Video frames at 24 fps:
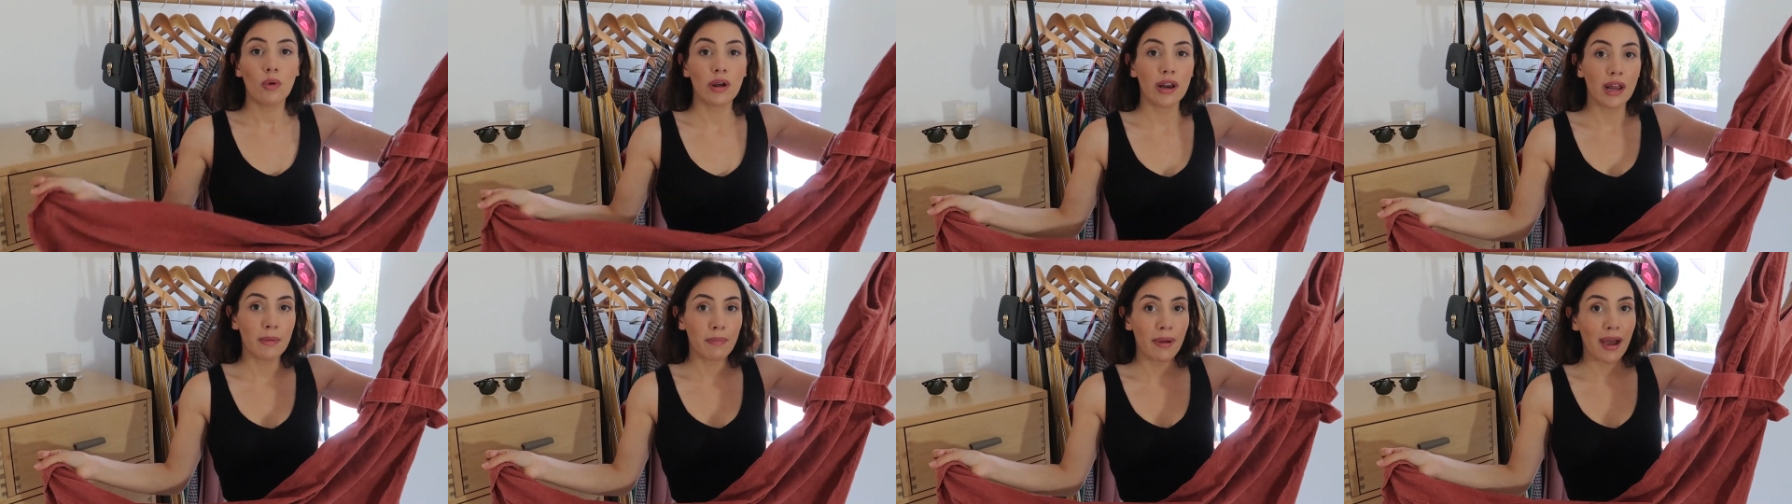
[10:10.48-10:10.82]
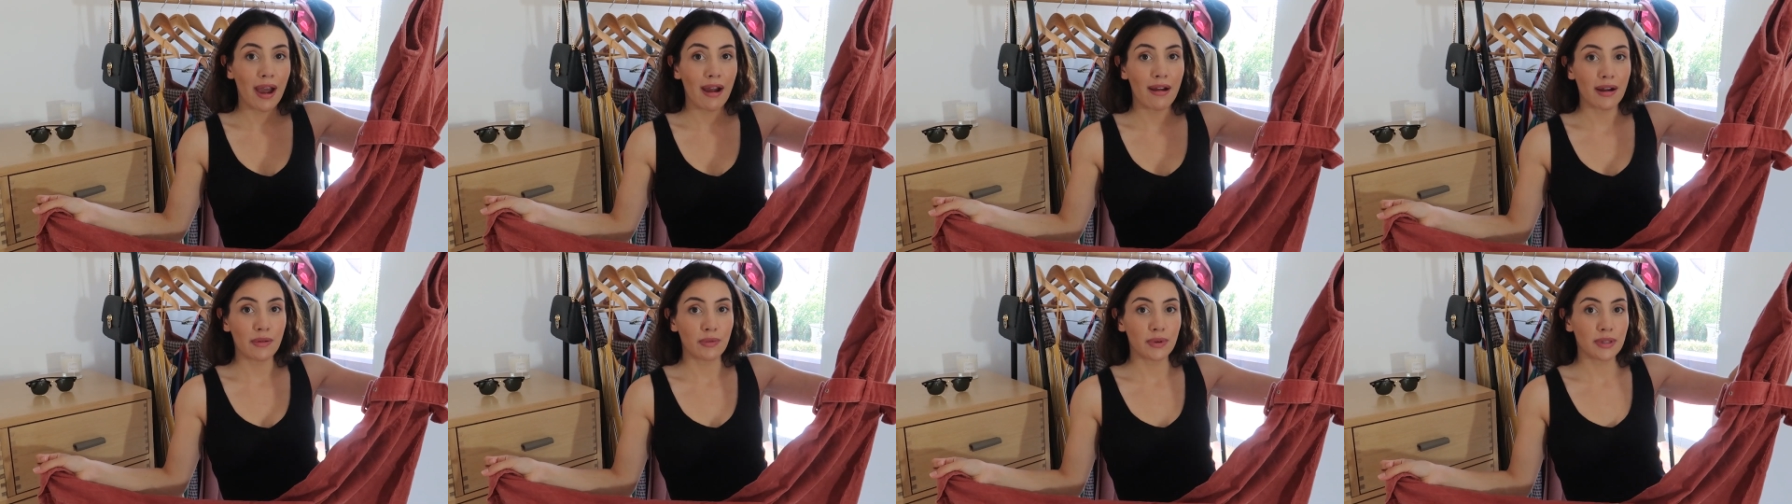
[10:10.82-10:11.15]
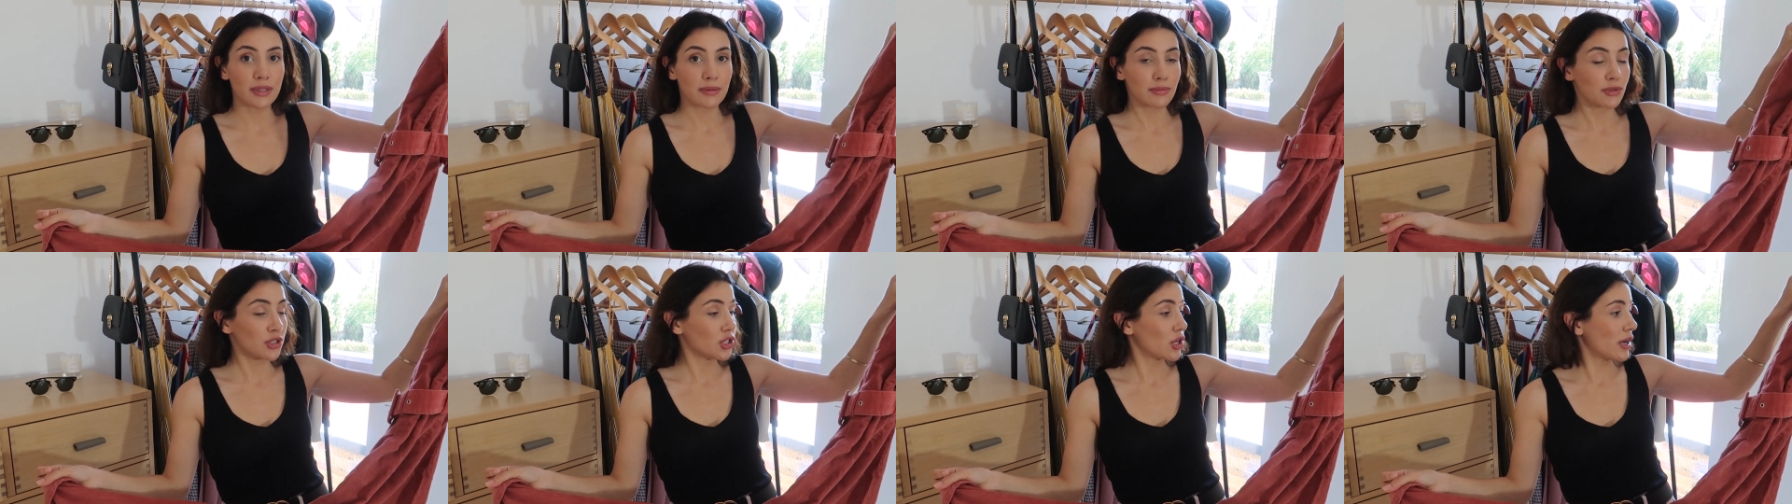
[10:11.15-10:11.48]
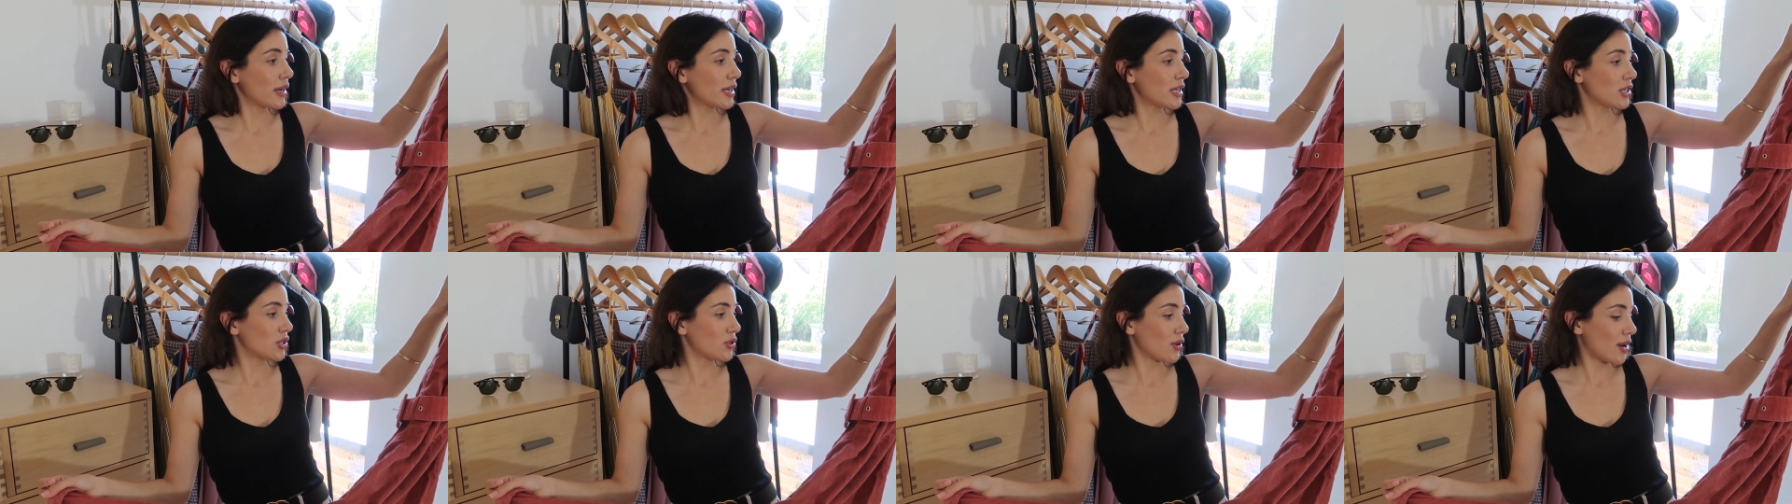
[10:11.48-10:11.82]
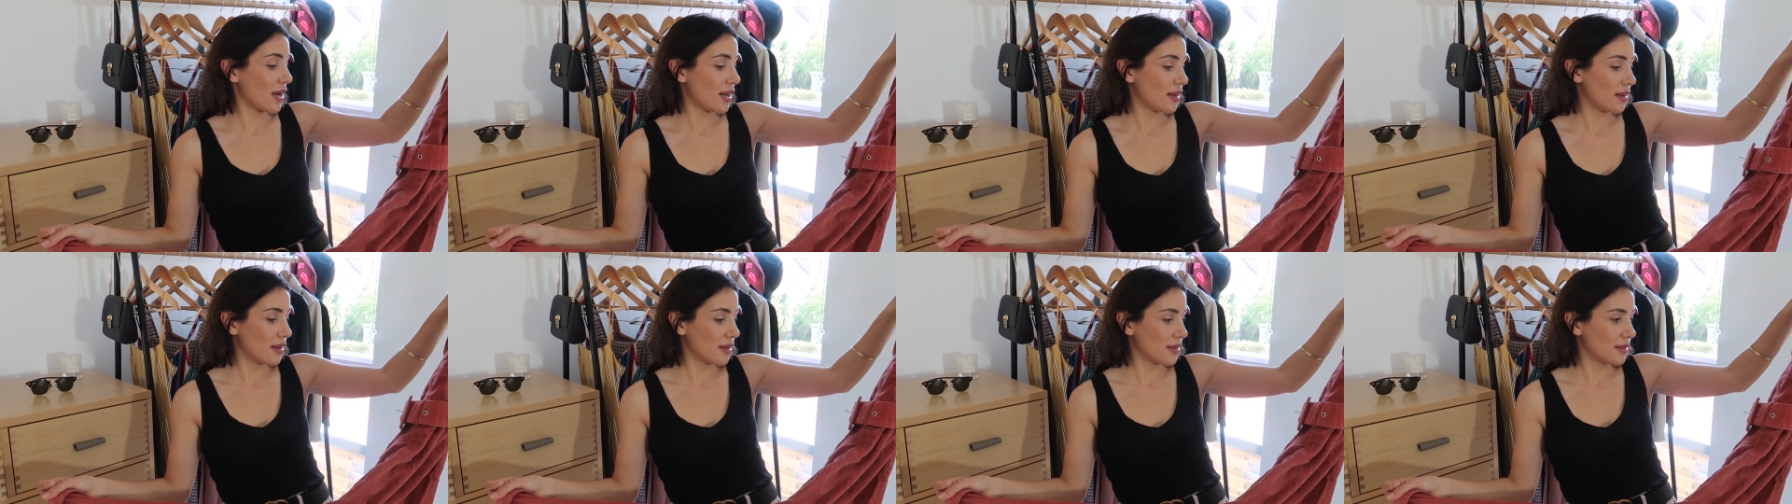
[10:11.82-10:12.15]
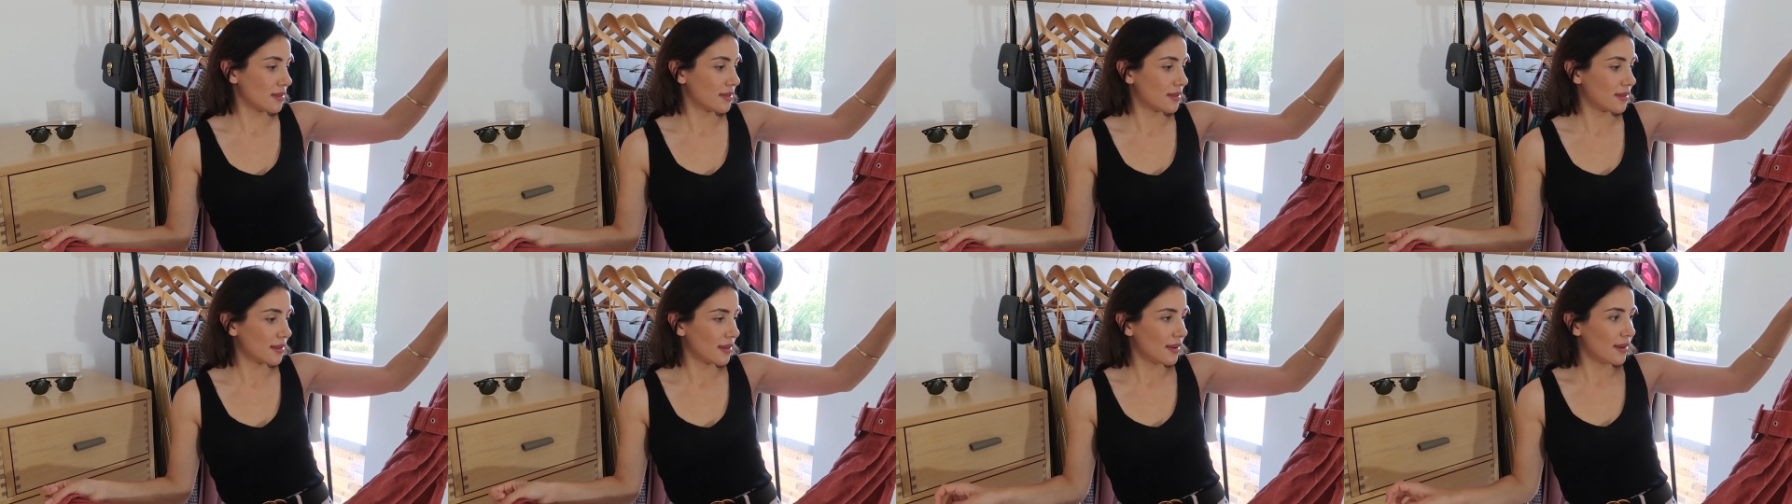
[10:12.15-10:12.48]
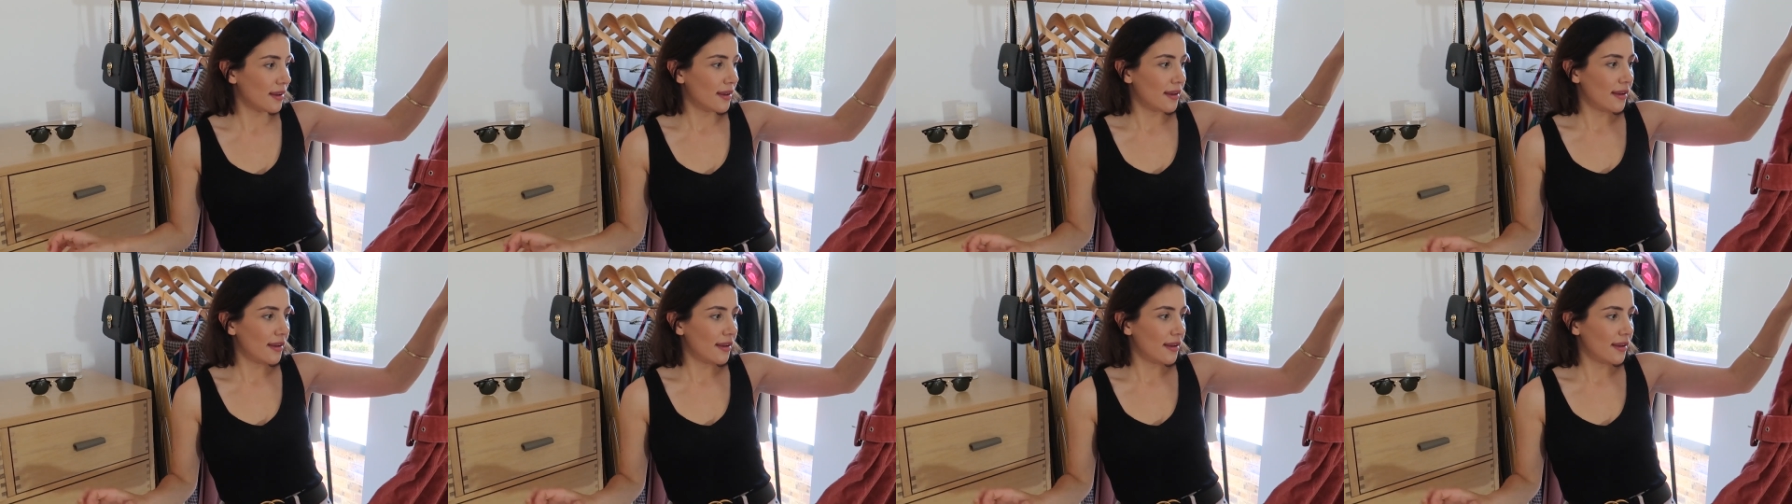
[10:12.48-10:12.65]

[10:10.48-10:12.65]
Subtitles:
when I pair it with some chunky trainers.